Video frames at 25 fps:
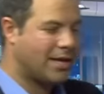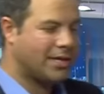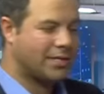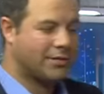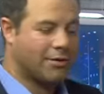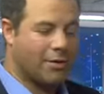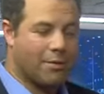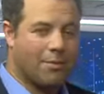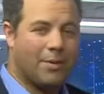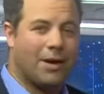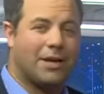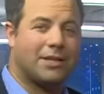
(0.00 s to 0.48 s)

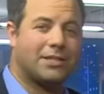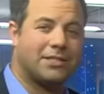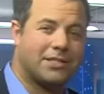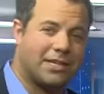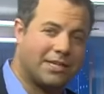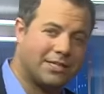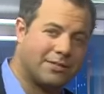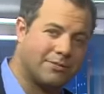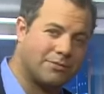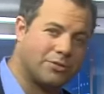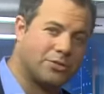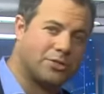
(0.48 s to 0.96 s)
So we might
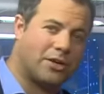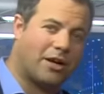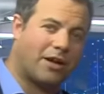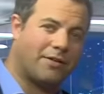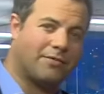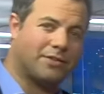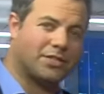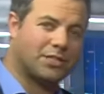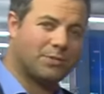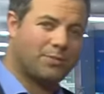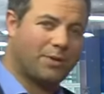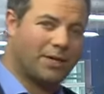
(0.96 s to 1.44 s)
see some
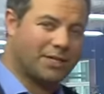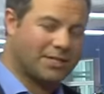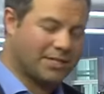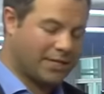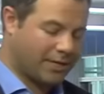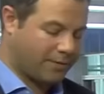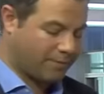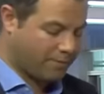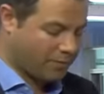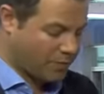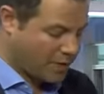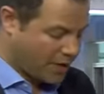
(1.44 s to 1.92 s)
drivers
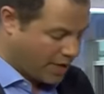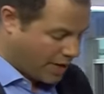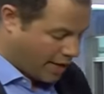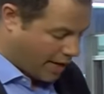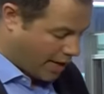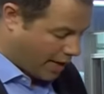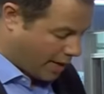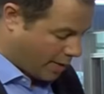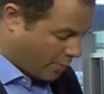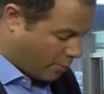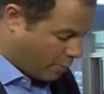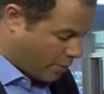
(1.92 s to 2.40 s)
splitting
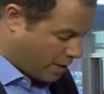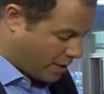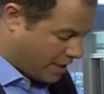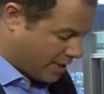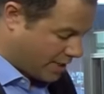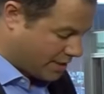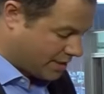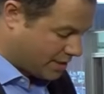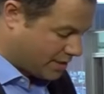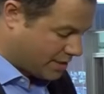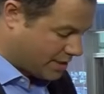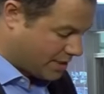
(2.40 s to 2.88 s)
uh,
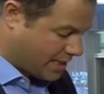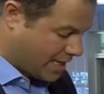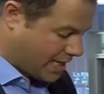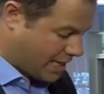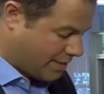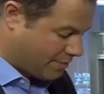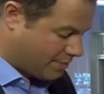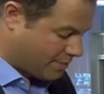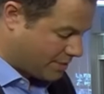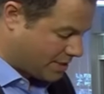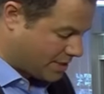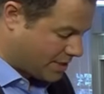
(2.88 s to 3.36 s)
within
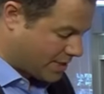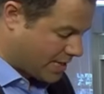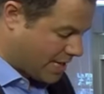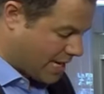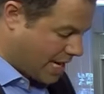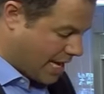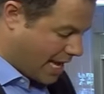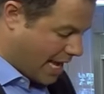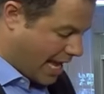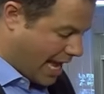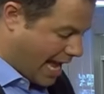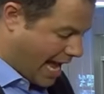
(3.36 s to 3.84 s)
teams,
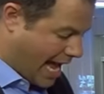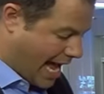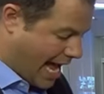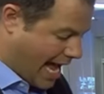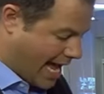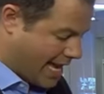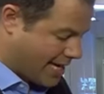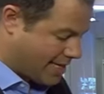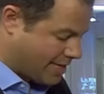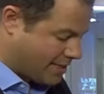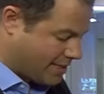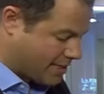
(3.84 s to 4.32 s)

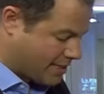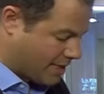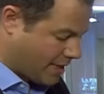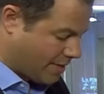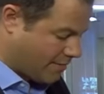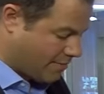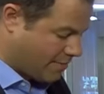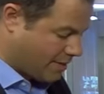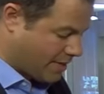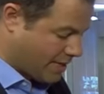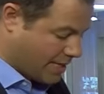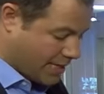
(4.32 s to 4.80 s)
and
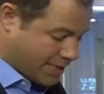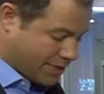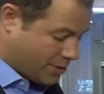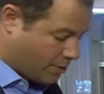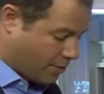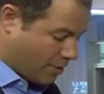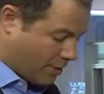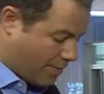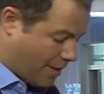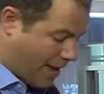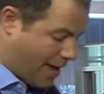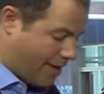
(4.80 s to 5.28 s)
um, it is
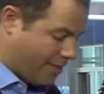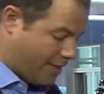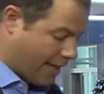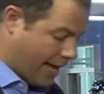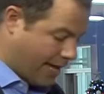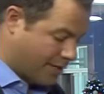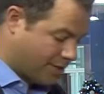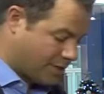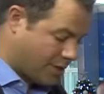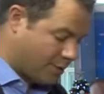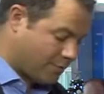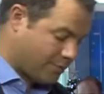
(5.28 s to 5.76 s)
all about
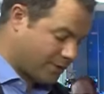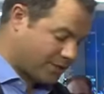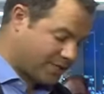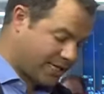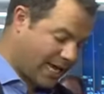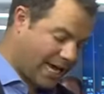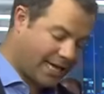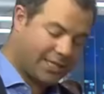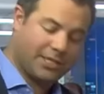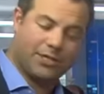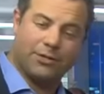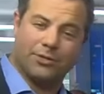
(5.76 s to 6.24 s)
that. Do you
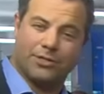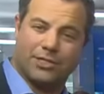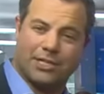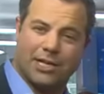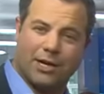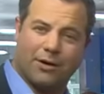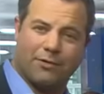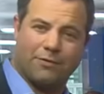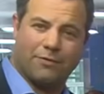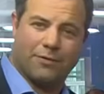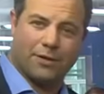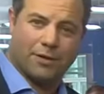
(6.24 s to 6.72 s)
protect
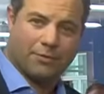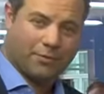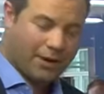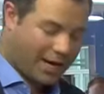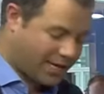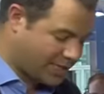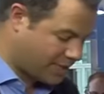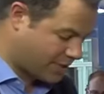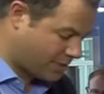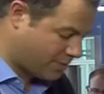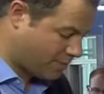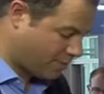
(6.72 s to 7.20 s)
yourself for the
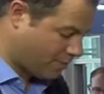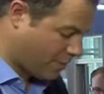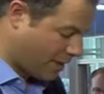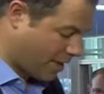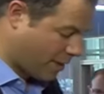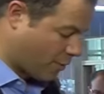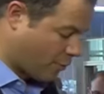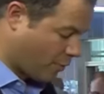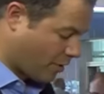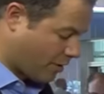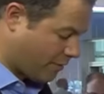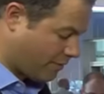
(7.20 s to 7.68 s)
race
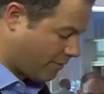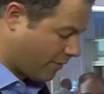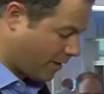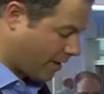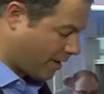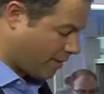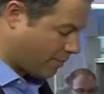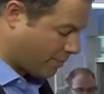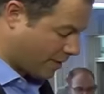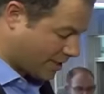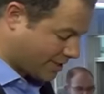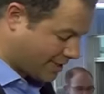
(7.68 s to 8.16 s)
by
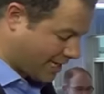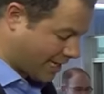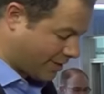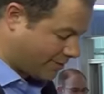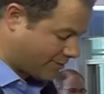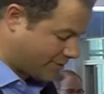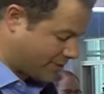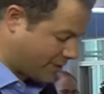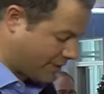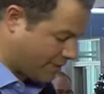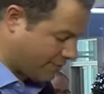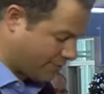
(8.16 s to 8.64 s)
qualifying, by
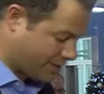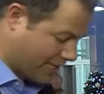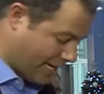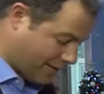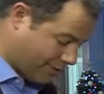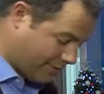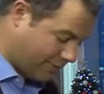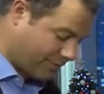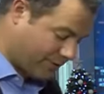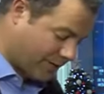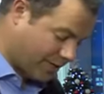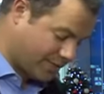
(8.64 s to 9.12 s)
sacri
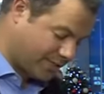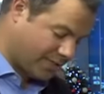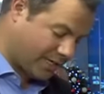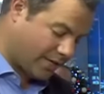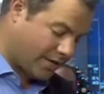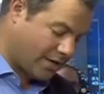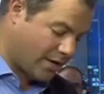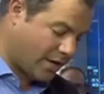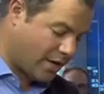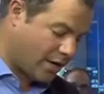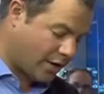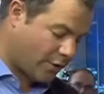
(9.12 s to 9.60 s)

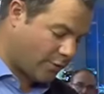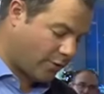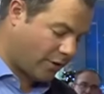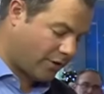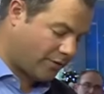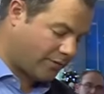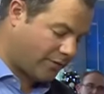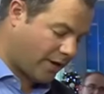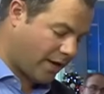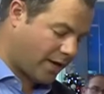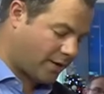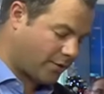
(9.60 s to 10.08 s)
sacrificing
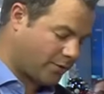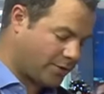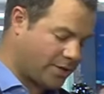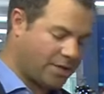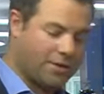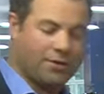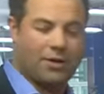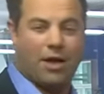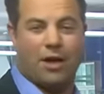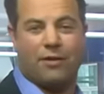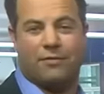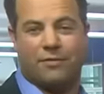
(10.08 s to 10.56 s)
qualifying, or do
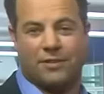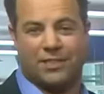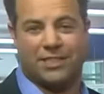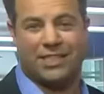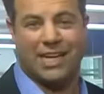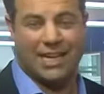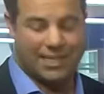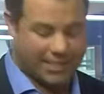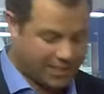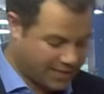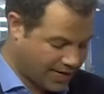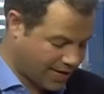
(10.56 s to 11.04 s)
you go for
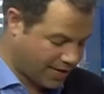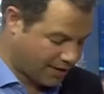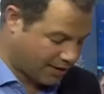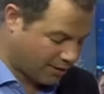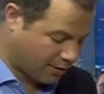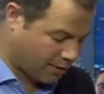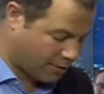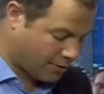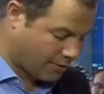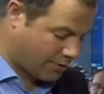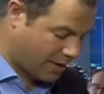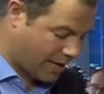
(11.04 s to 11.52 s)
Saturday
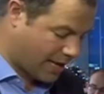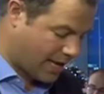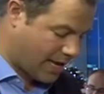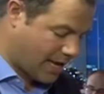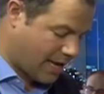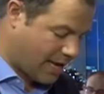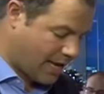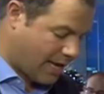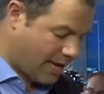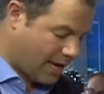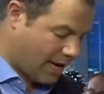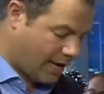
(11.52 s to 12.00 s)
glory
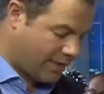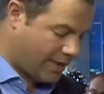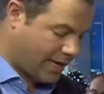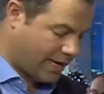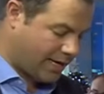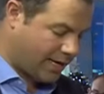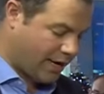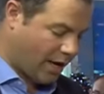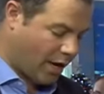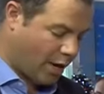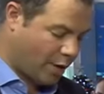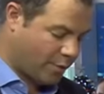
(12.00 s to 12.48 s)
and
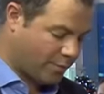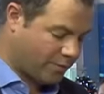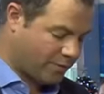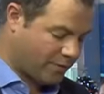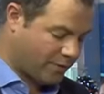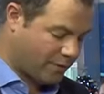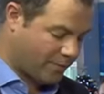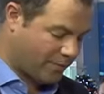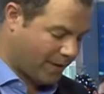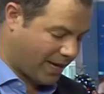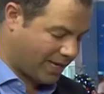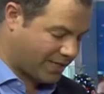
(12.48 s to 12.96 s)
then hope
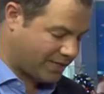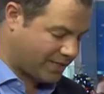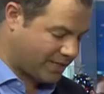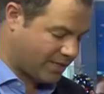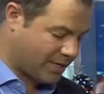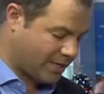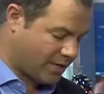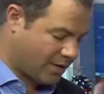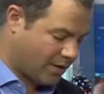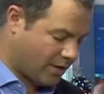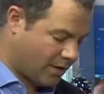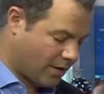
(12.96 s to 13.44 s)
for the
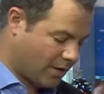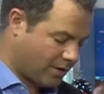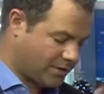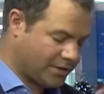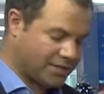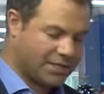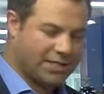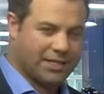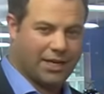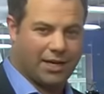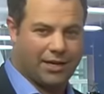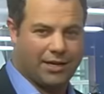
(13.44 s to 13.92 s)
best
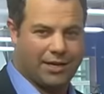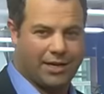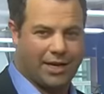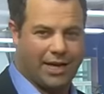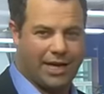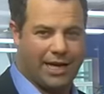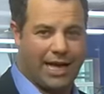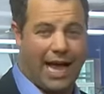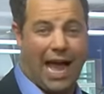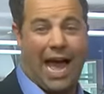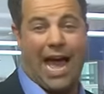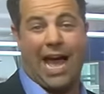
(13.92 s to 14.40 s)
on
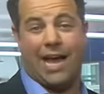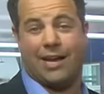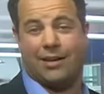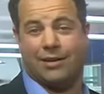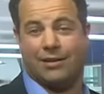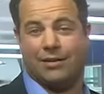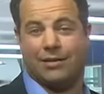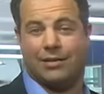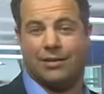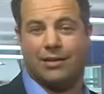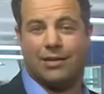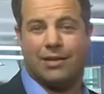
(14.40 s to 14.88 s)
Sunday?
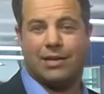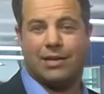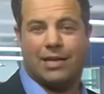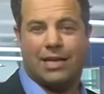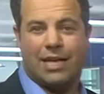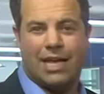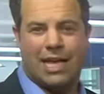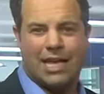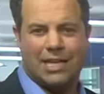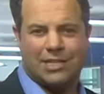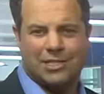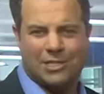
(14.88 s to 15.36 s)
And
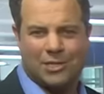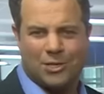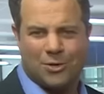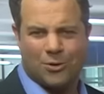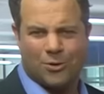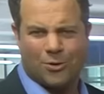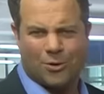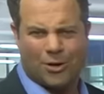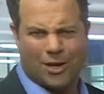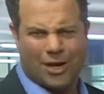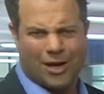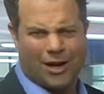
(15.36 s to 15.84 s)
is
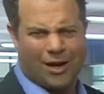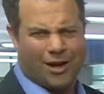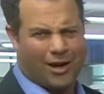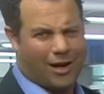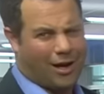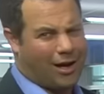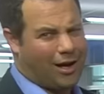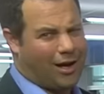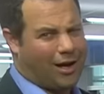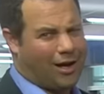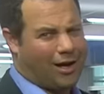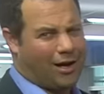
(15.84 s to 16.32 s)
your
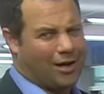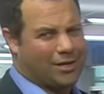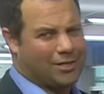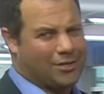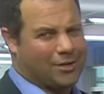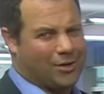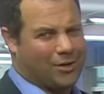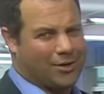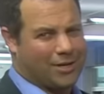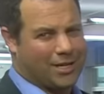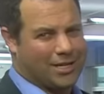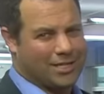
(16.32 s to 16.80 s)
car hard
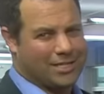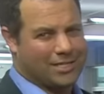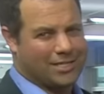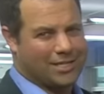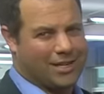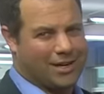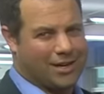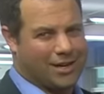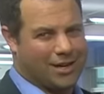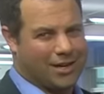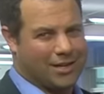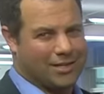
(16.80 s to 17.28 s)
on its
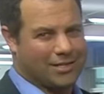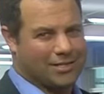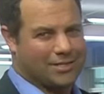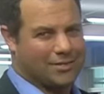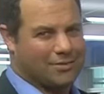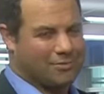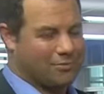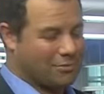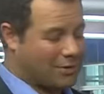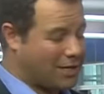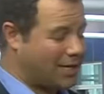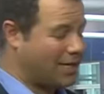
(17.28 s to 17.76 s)

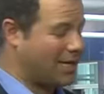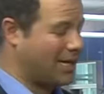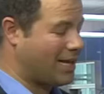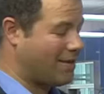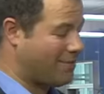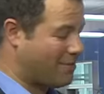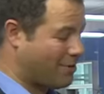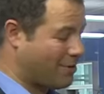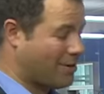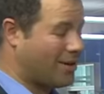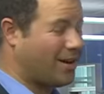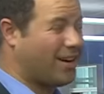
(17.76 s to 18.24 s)
tyres? Really,
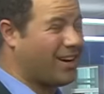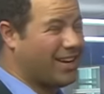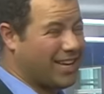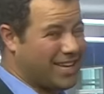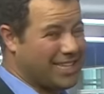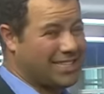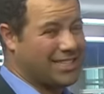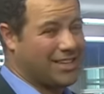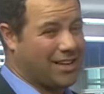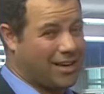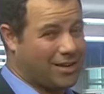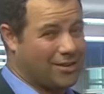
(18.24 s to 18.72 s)
if your car
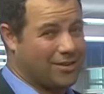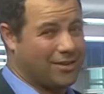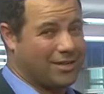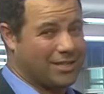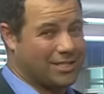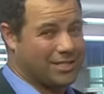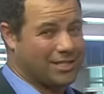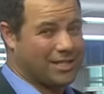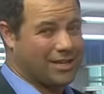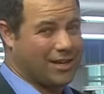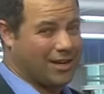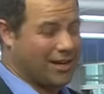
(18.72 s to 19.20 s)
is hard on
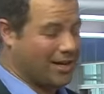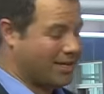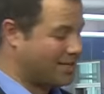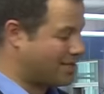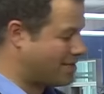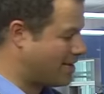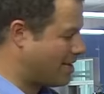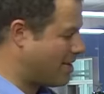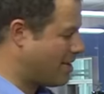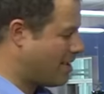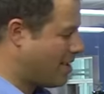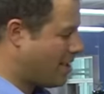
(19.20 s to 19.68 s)
its
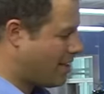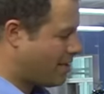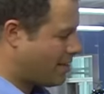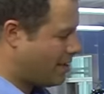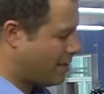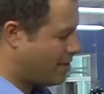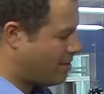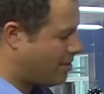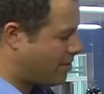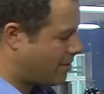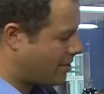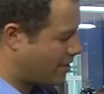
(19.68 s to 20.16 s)
tyres,
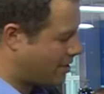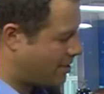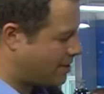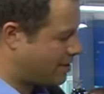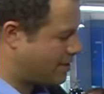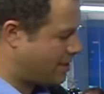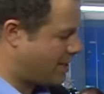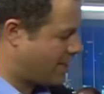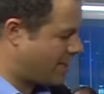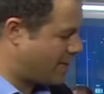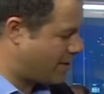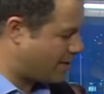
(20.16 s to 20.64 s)
then you're going to
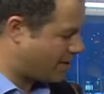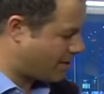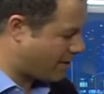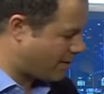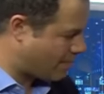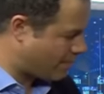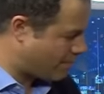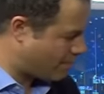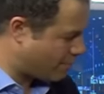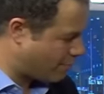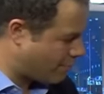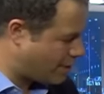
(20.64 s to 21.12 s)
see you're
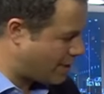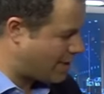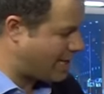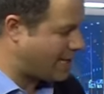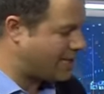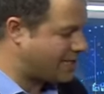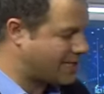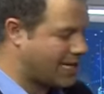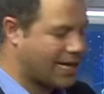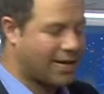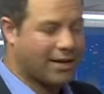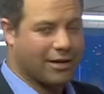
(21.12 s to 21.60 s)
going to
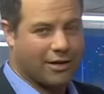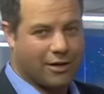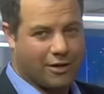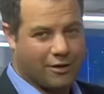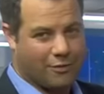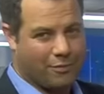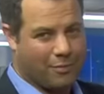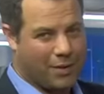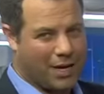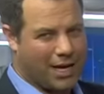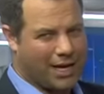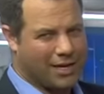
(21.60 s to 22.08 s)
really take a lot
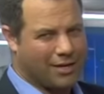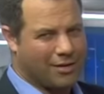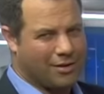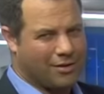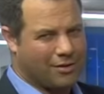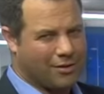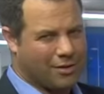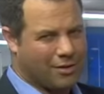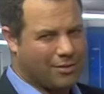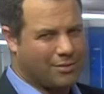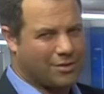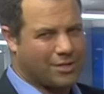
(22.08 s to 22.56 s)
of pain. You've
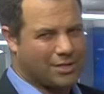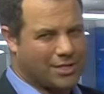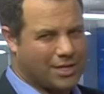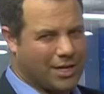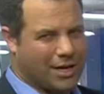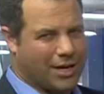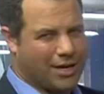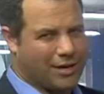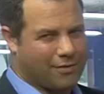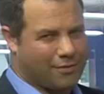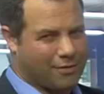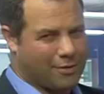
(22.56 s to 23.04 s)
got to
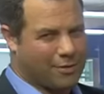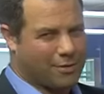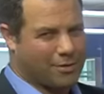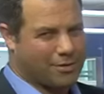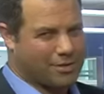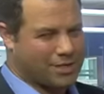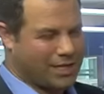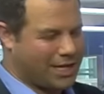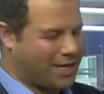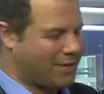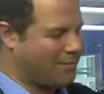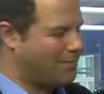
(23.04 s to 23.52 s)
design, if you're a
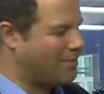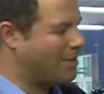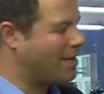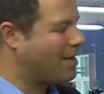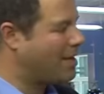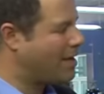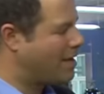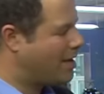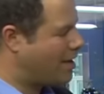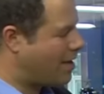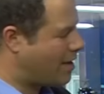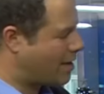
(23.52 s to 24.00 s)
team,
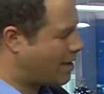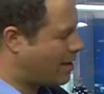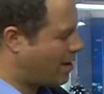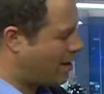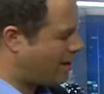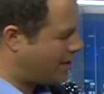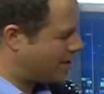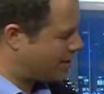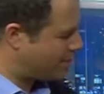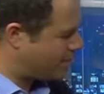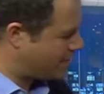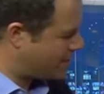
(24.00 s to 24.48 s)
a
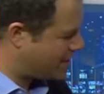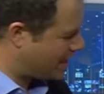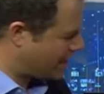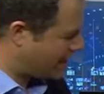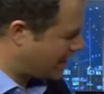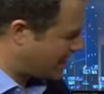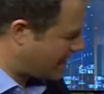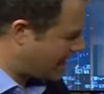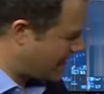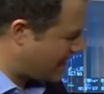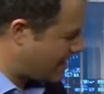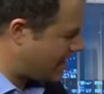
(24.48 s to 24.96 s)
car that's
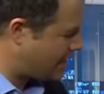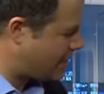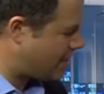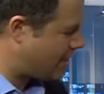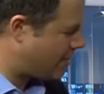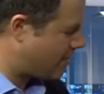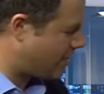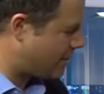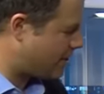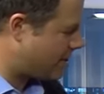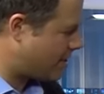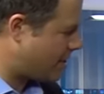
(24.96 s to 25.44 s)
particularly easy
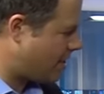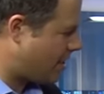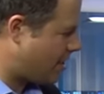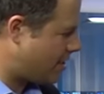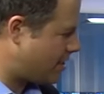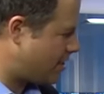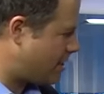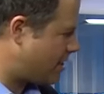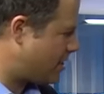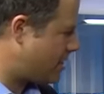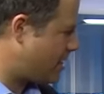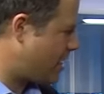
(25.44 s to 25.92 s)
on its
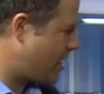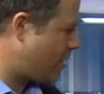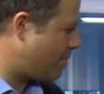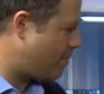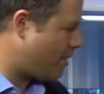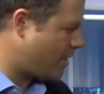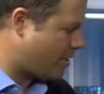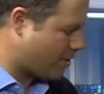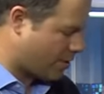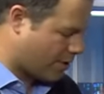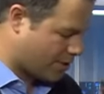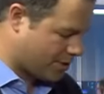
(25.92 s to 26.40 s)
tyres this year
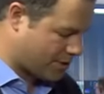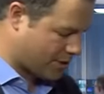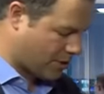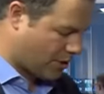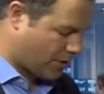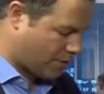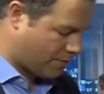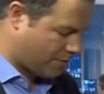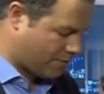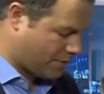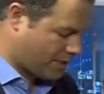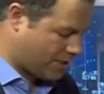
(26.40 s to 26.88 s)
because
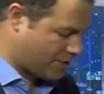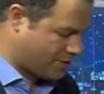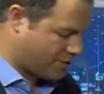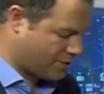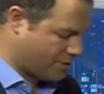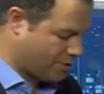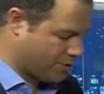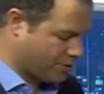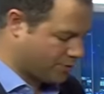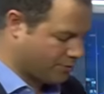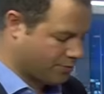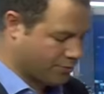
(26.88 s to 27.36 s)
of these
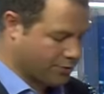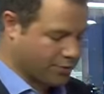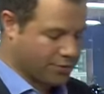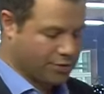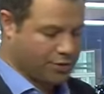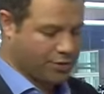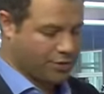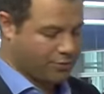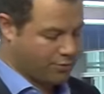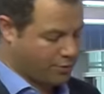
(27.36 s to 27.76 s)
news, new